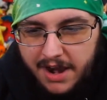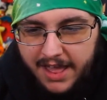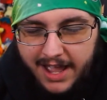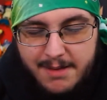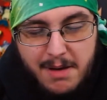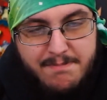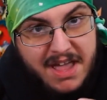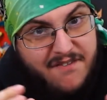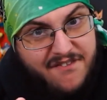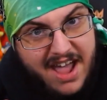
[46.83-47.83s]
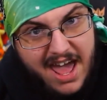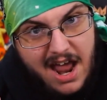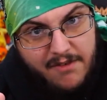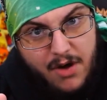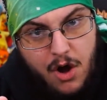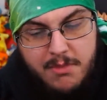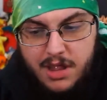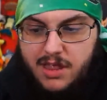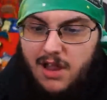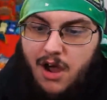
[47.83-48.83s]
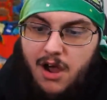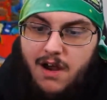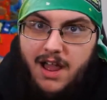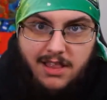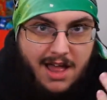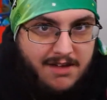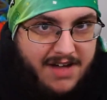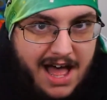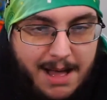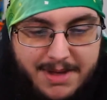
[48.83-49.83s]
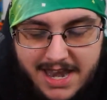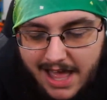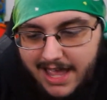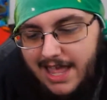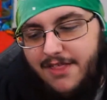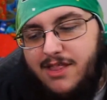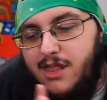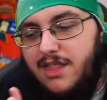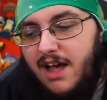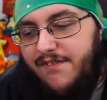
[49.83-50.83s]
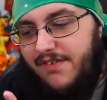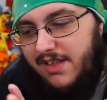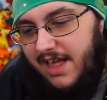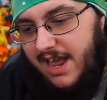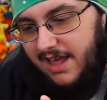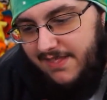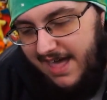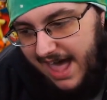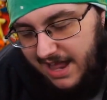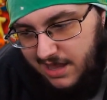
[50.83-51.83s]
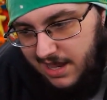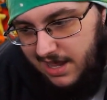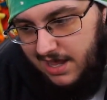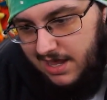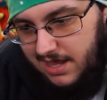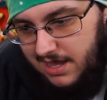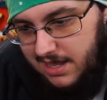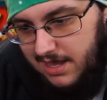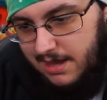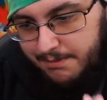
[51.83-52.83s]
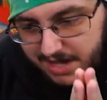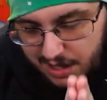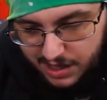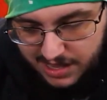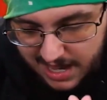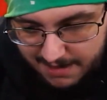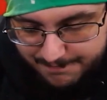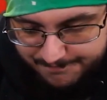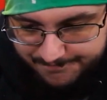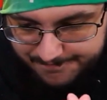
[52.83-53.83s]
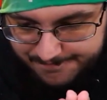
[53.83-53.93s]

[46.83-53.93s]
Like, I'm a big fan of Omastar. I love Ammonite. Stuff like that. But you see,